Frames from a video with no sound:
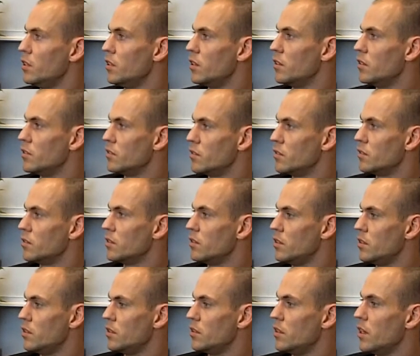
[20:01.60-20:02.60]
You
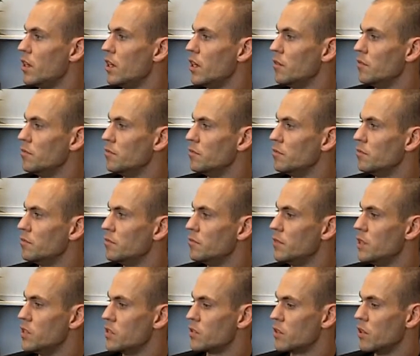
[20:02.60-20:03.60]
know, and